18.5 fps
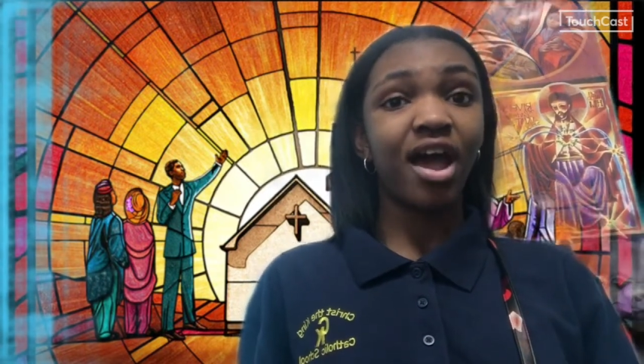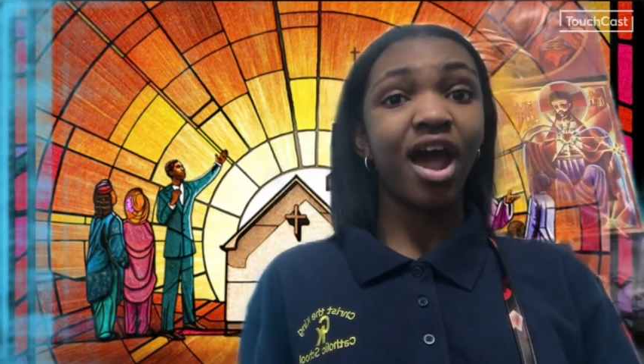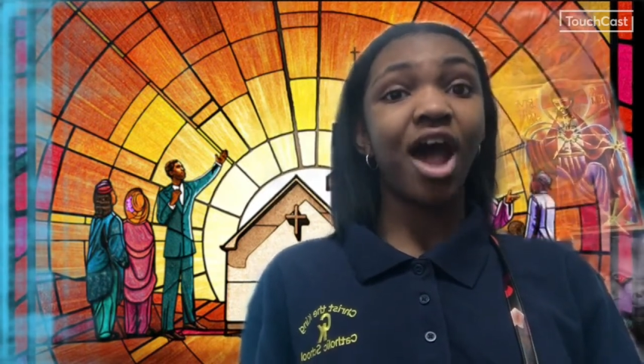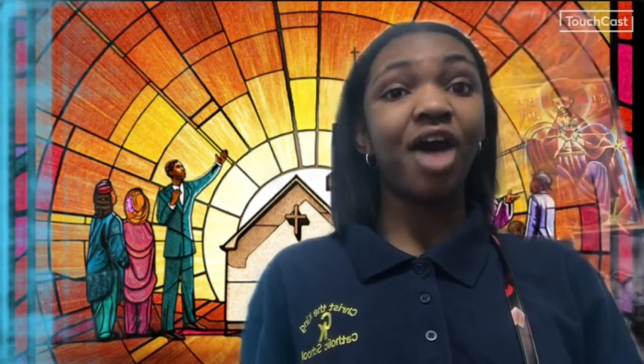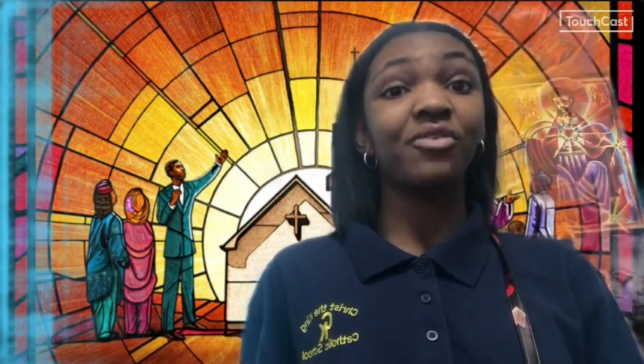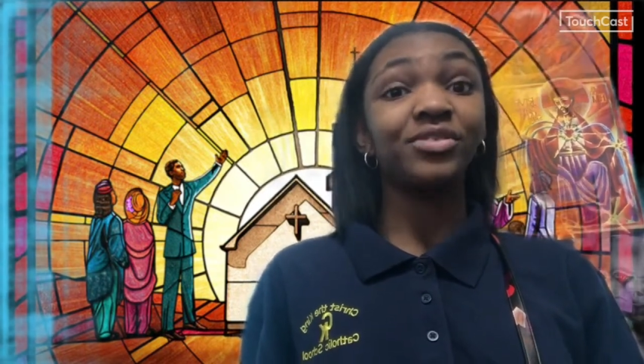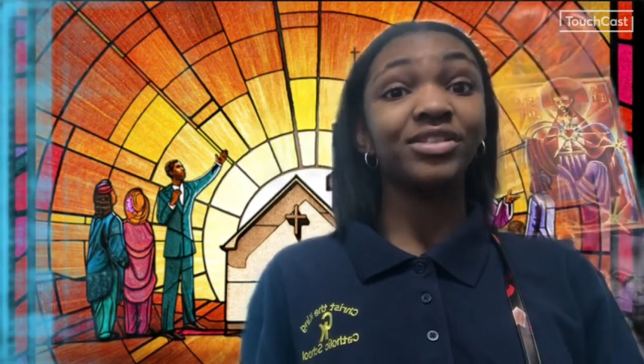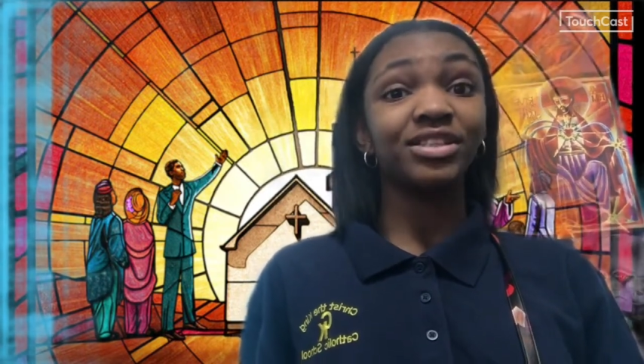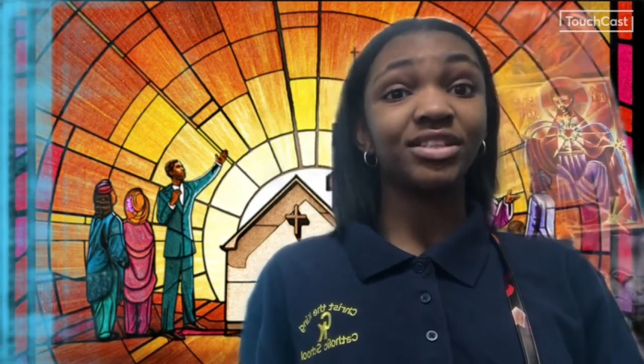I
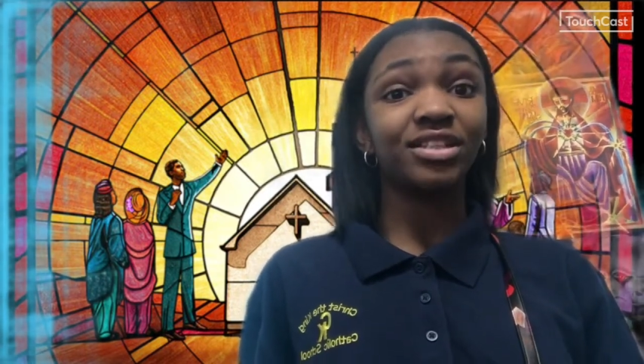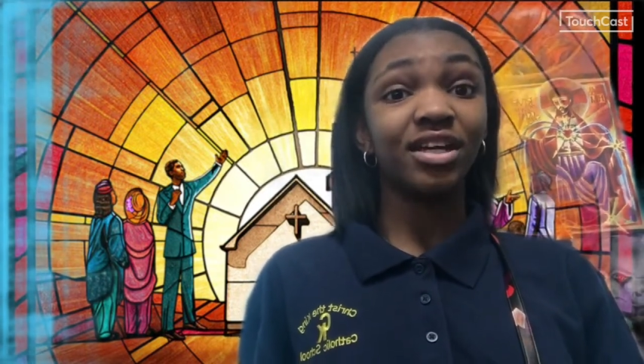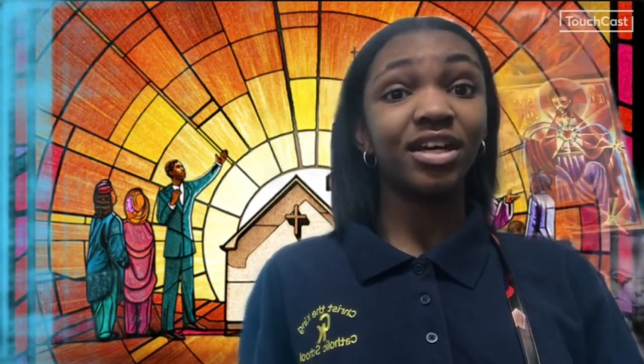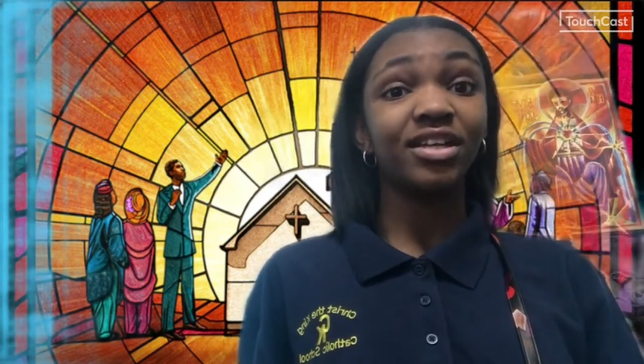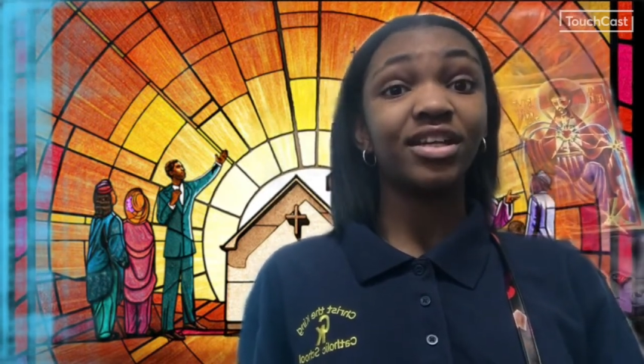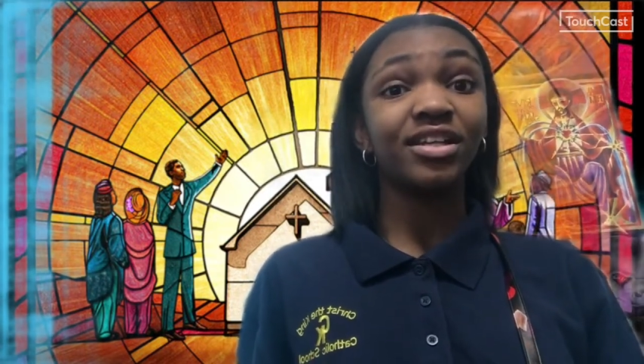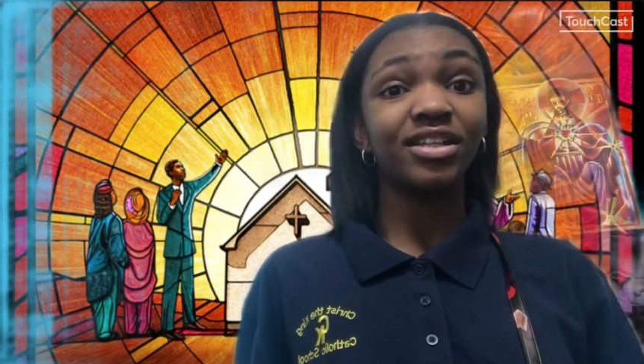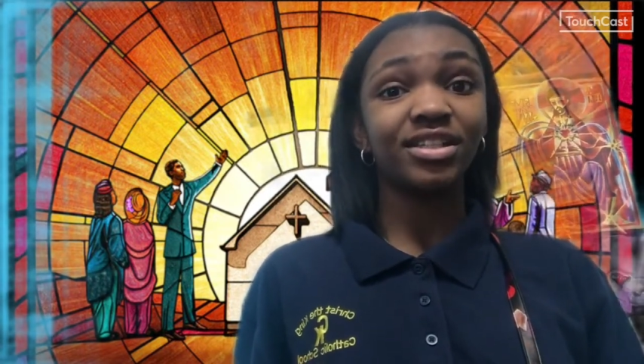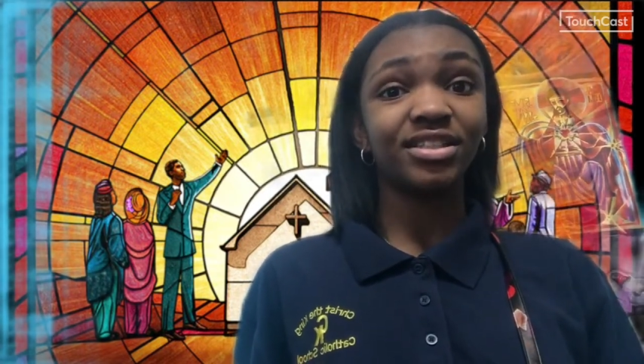was nun
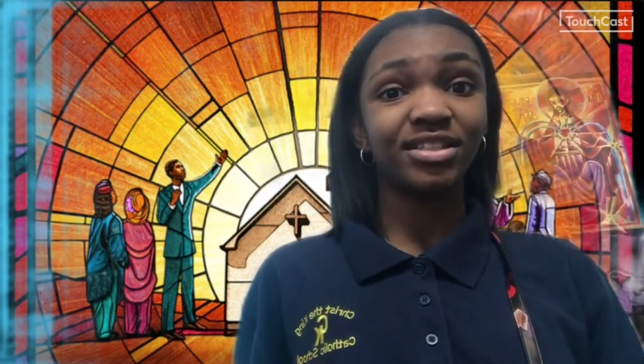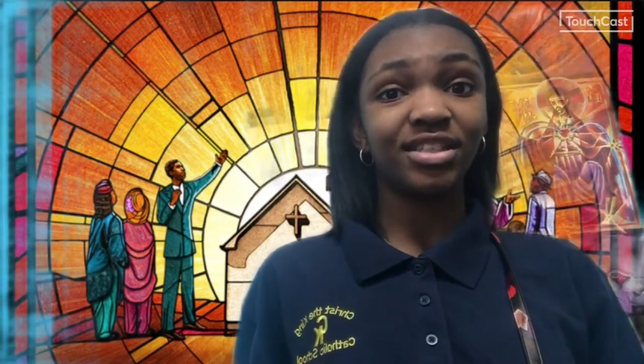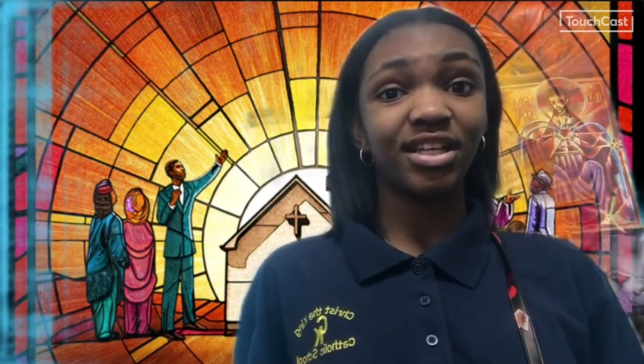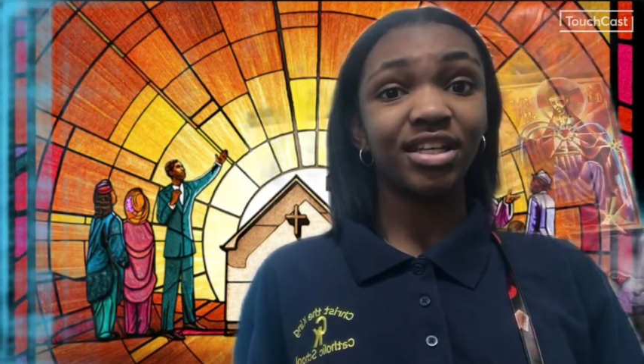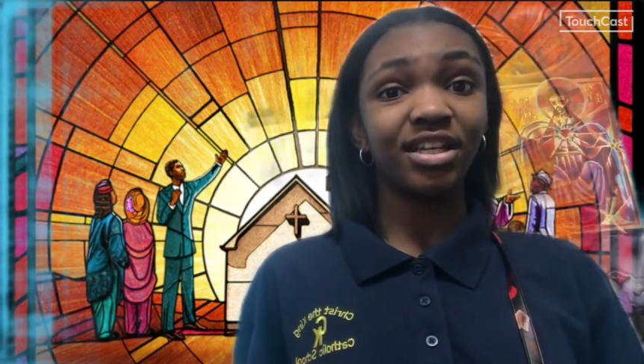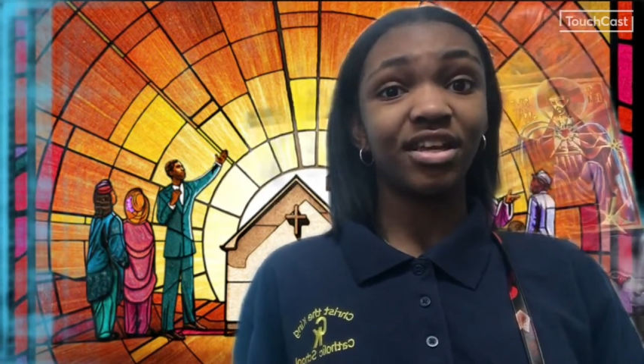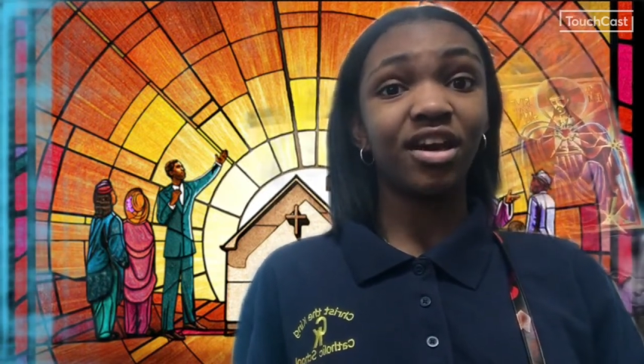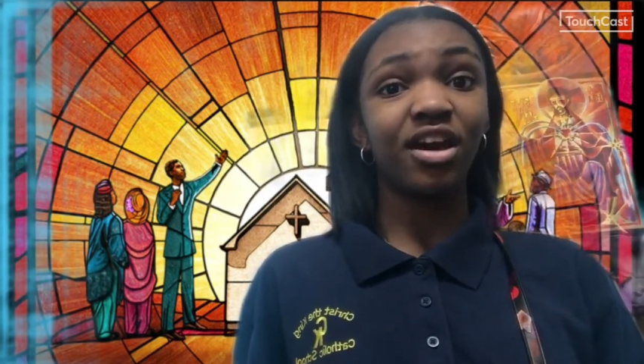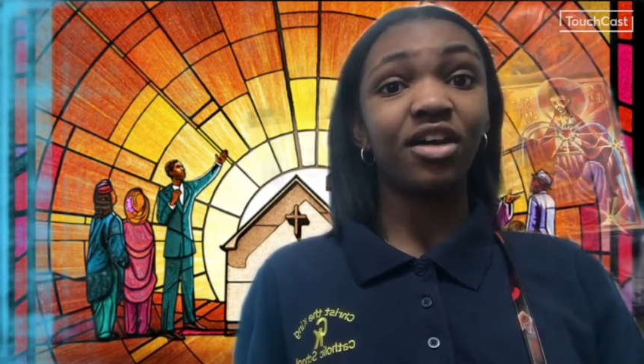in the
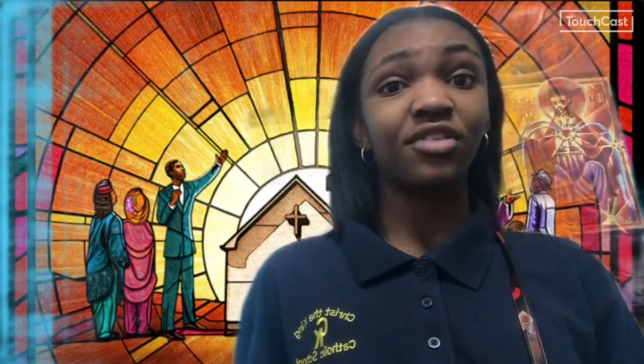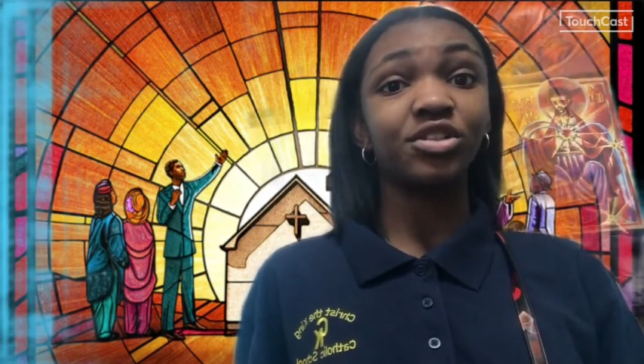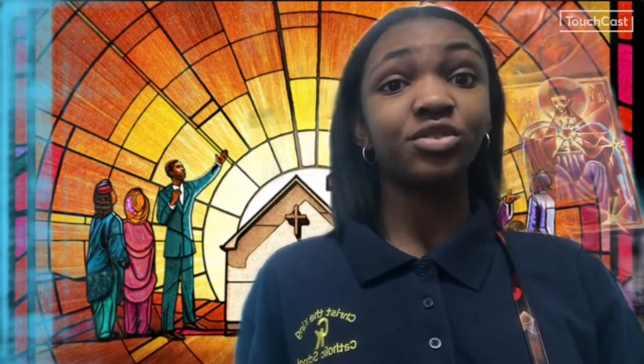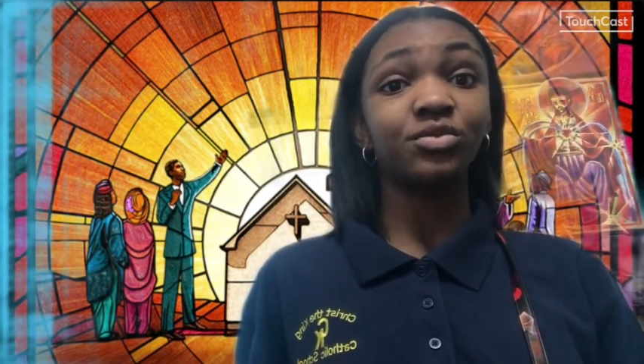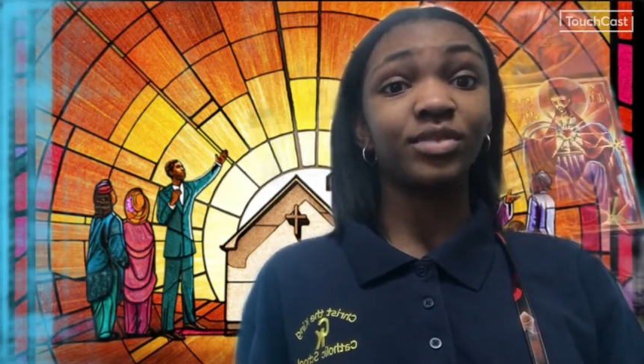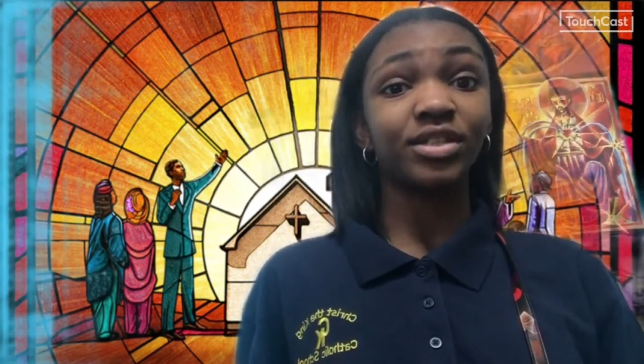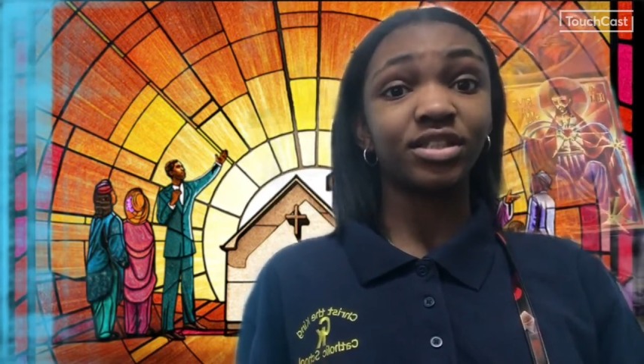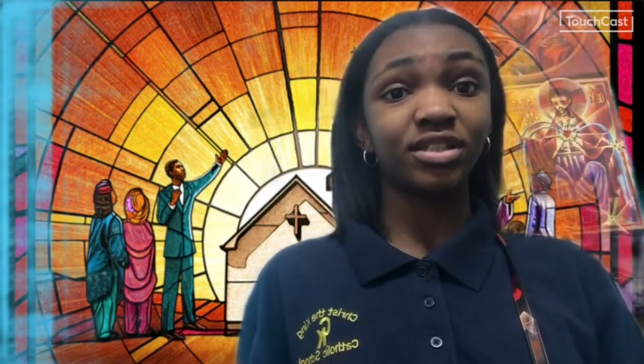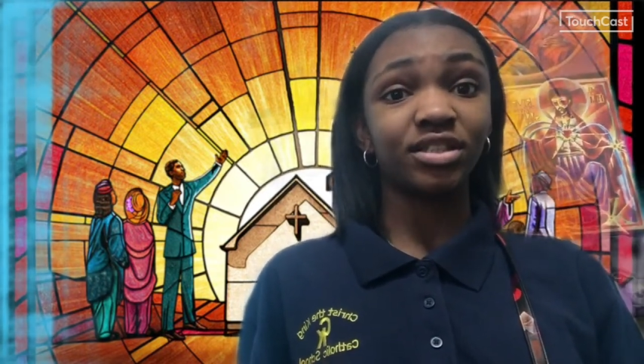city of
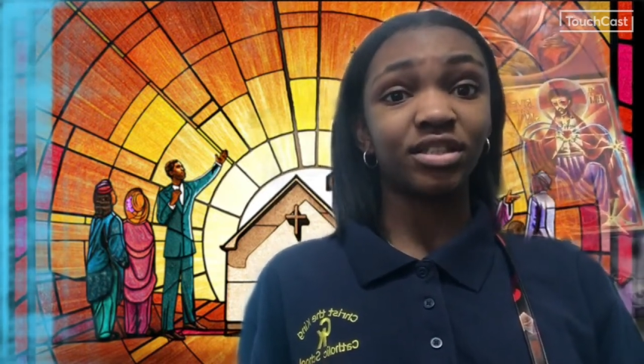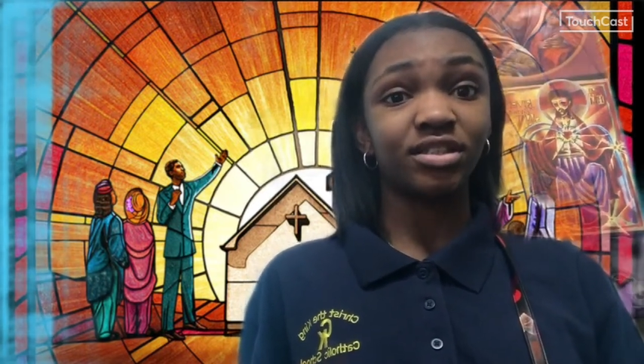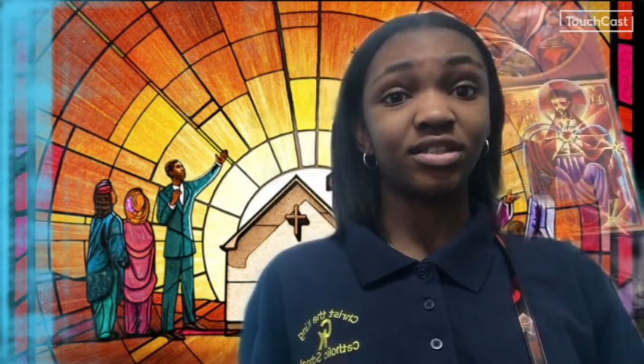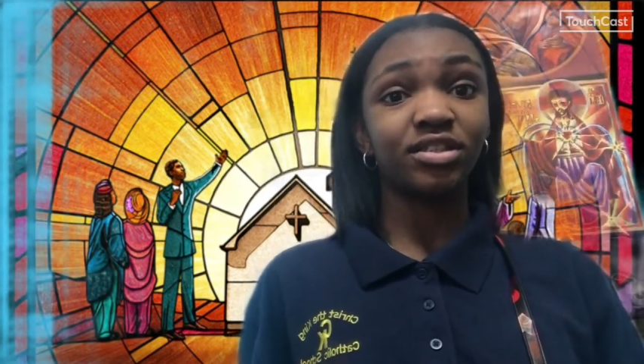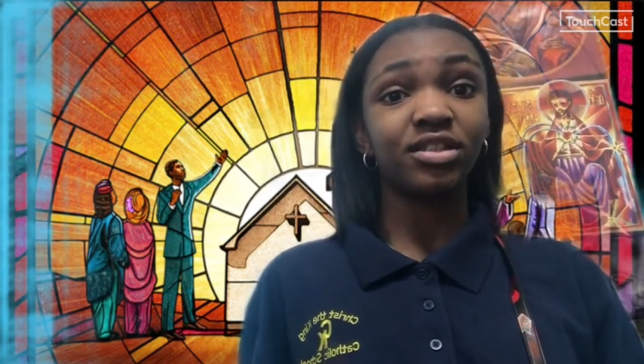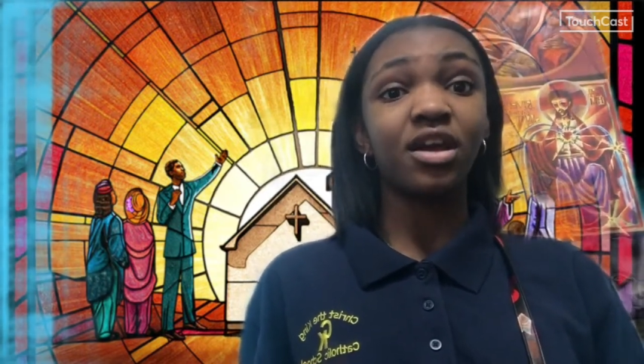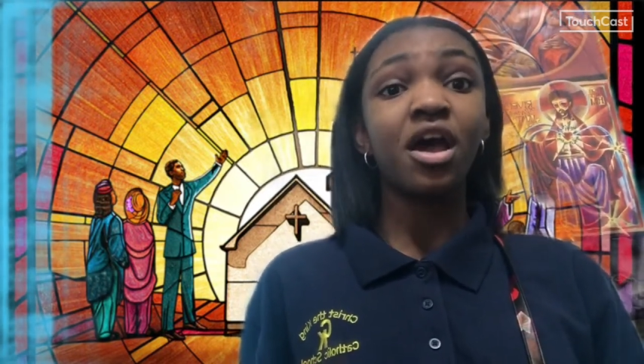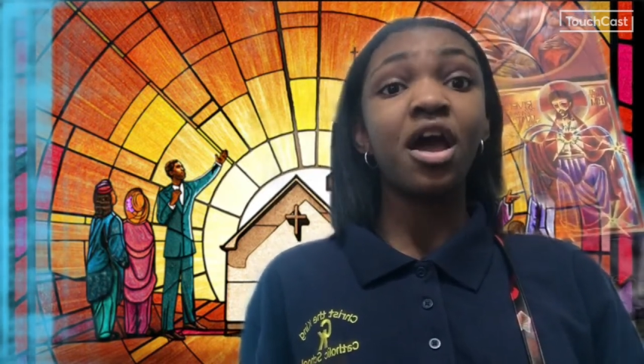Swinson's.